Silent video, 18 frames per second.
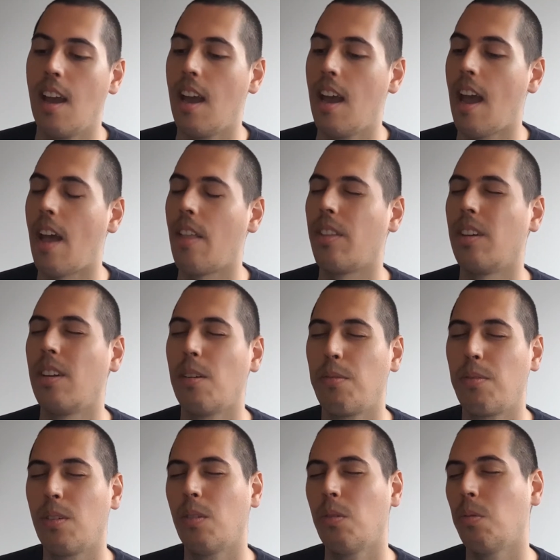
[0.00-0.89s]
And the
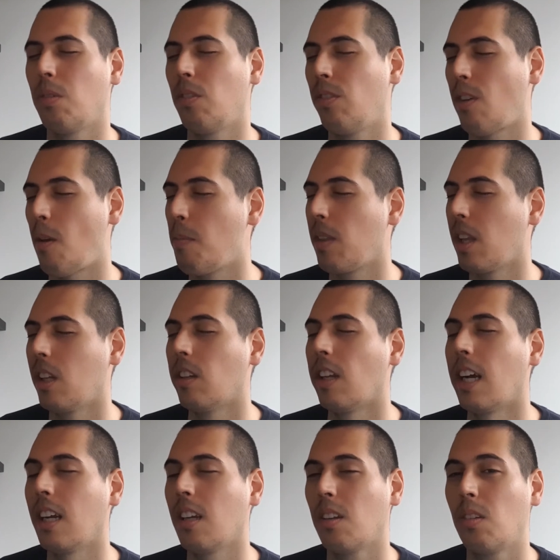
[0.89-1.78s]
difference was something
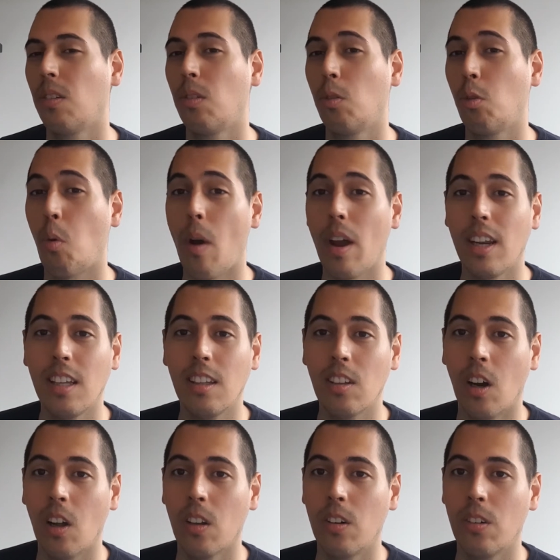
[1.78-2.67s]
like
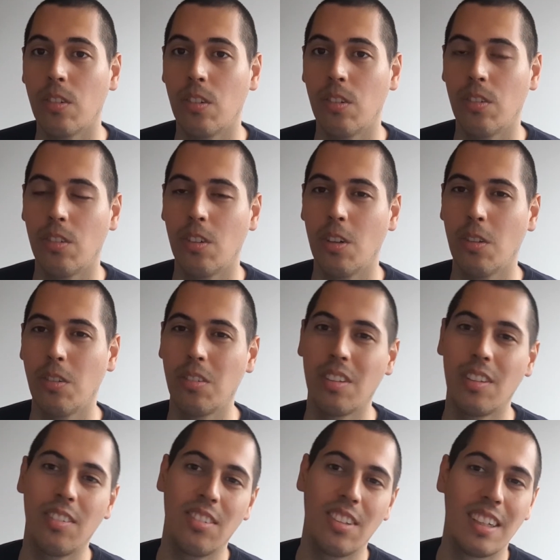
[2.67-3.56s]
$20 or so. So
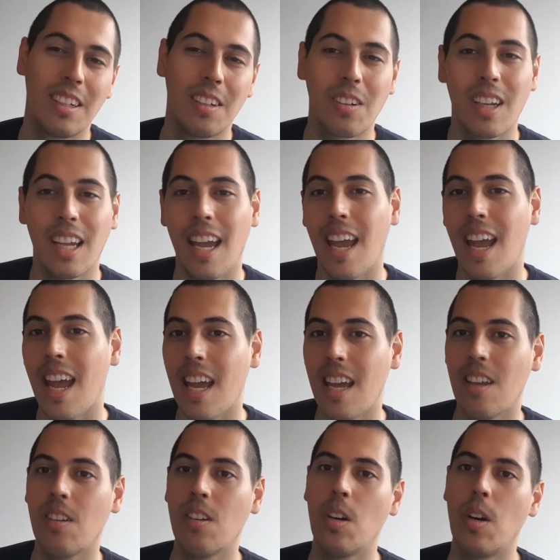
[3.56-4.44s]
I said, okay,
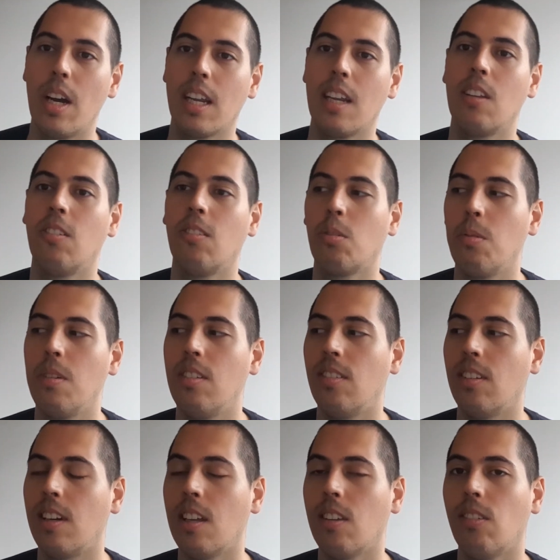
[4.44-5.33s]
you know, I can squeeze
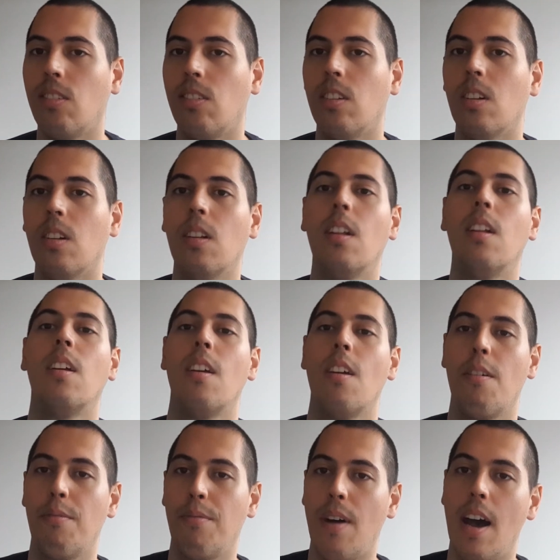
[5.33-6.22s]
it in still.
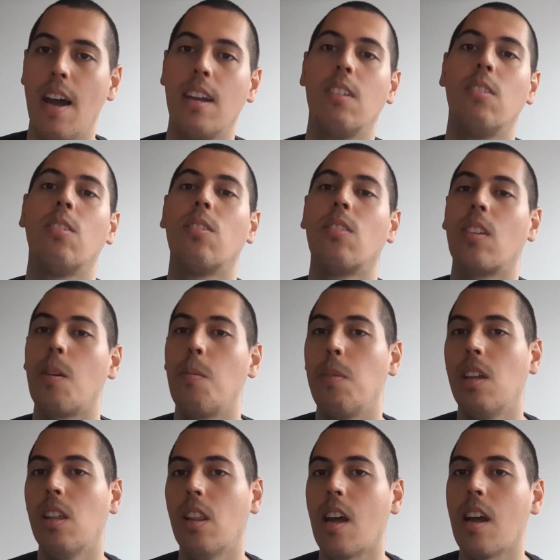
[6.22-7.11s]
Fine, just give
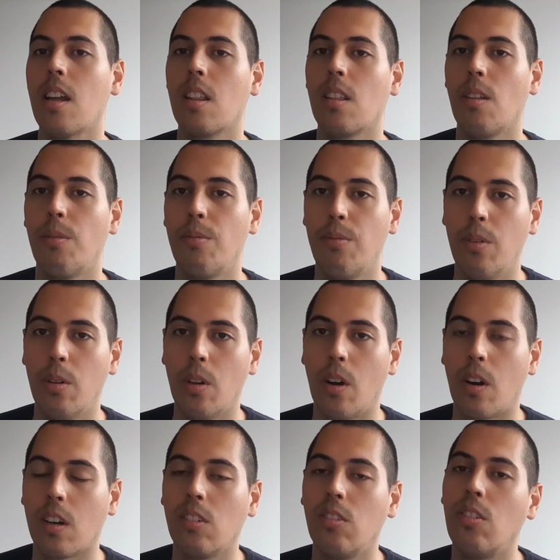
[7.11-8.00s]
me like the full
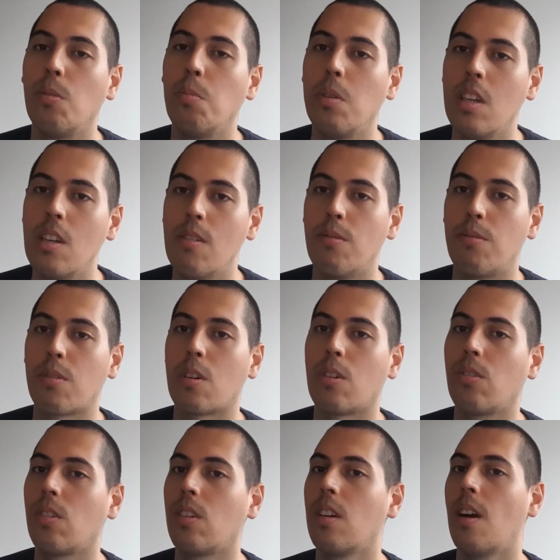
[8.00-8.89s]
RGB
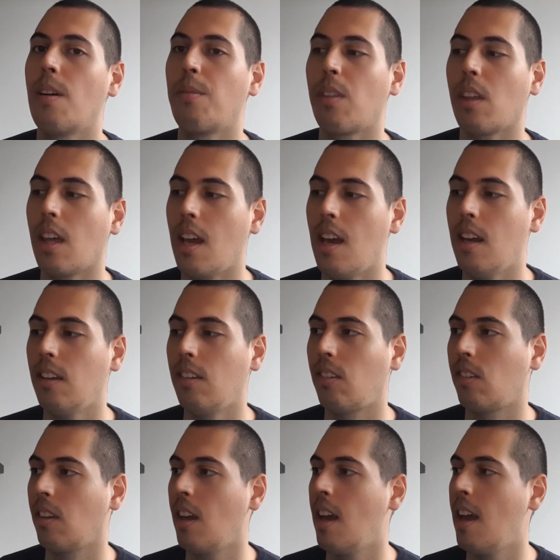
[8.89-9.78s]
version of the
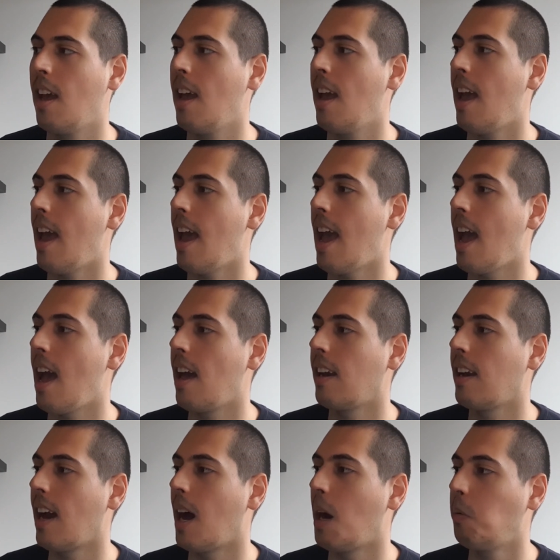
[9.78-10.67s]
case.
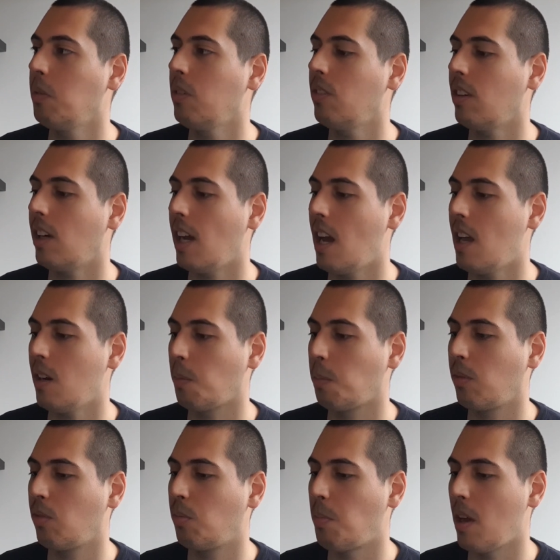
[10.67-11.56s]
And how much did I end up
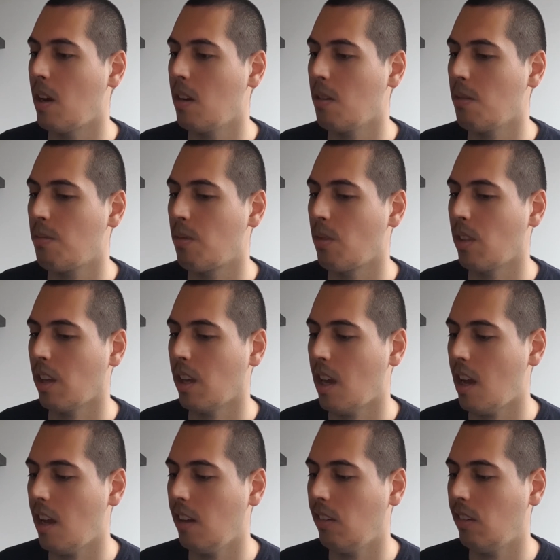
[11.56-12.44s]
spending for the
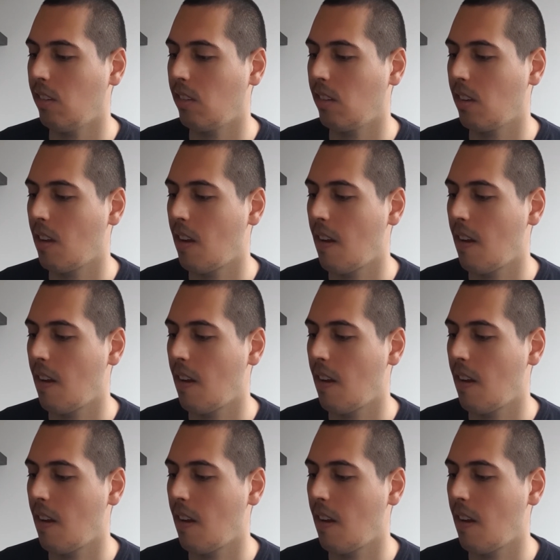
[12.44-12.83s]
case?